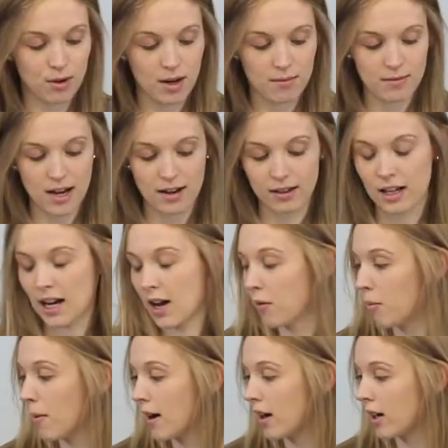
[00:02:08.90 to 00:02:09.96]
I'm now going to have
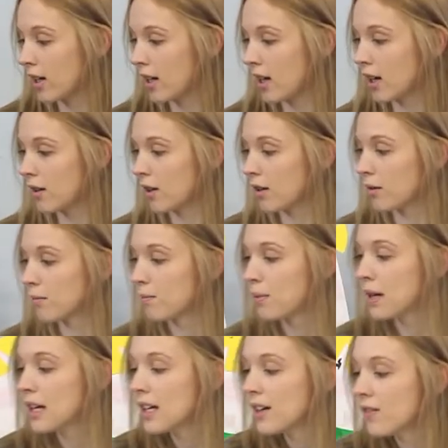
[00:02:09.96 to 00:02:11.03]
my
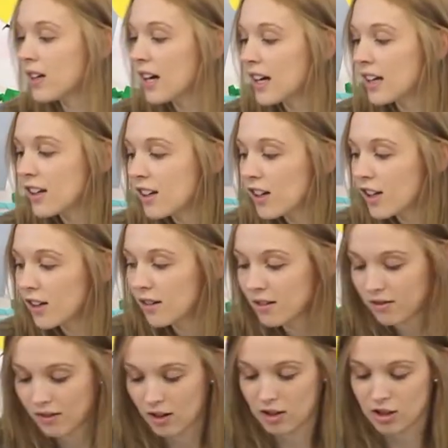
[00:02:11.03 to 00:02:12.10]
PVA glue.
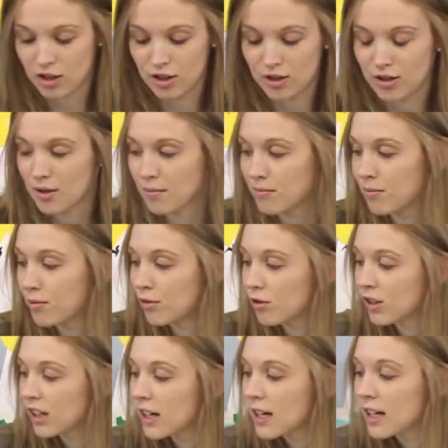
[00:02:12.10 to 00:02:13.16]
I'll just
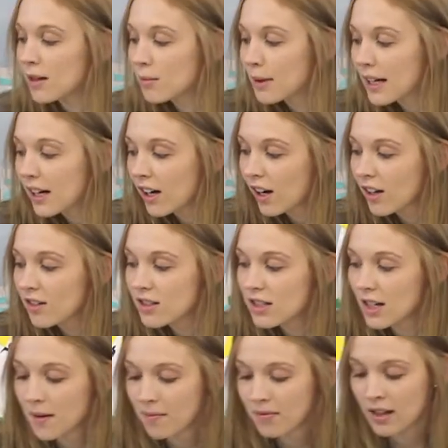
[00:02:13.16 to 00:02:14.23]
bring it a little bit
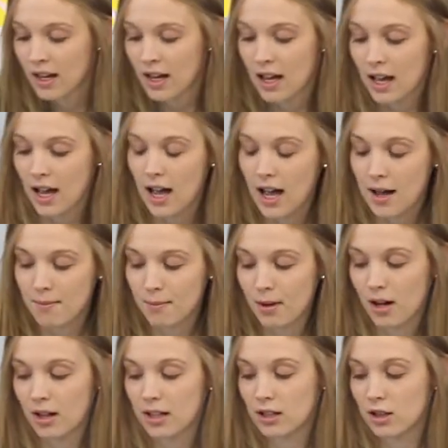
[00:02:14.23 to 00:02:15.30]
closer. And
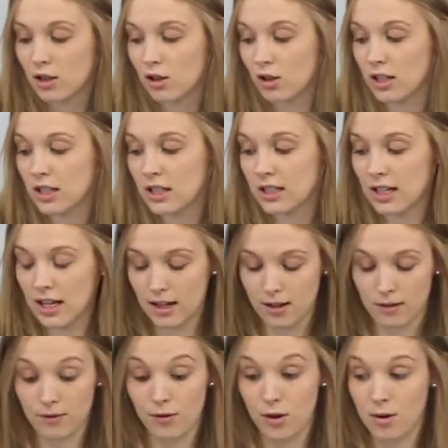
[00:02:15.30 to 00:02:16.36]
my lolly stick
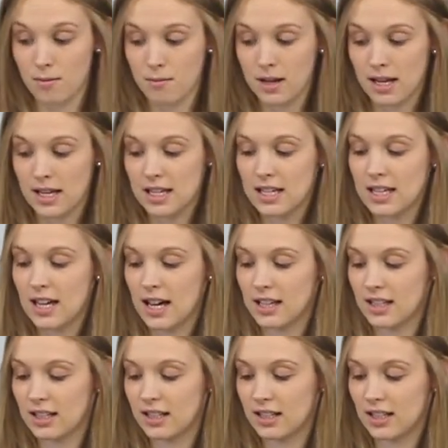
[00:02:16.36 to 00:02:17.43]
from
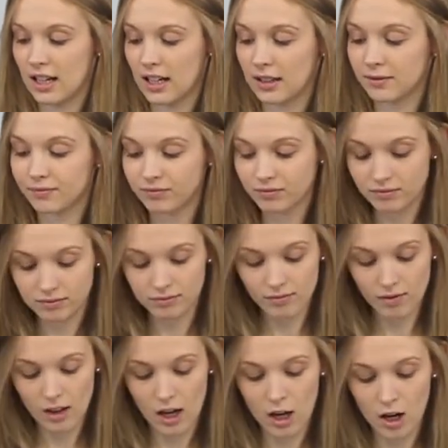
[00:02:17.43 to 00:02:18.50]
yesterday.
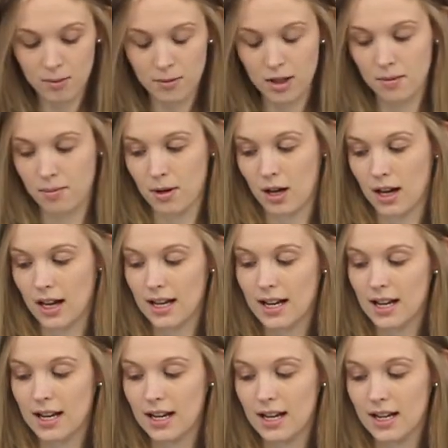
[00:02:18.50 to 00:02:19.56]
And I'm going to put a
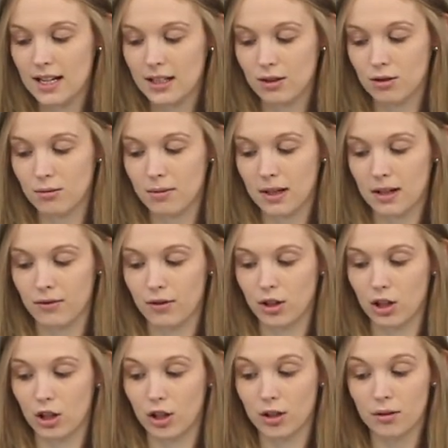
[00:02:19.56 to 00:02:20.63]
little bit of
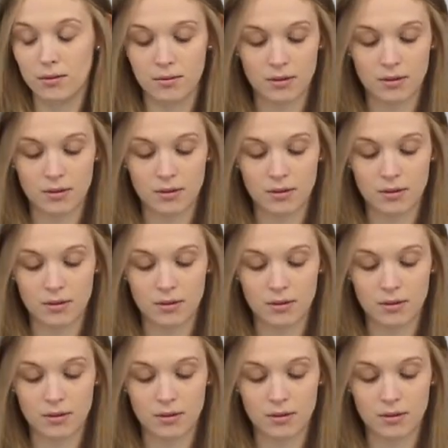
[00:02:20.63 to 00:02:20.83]
glue,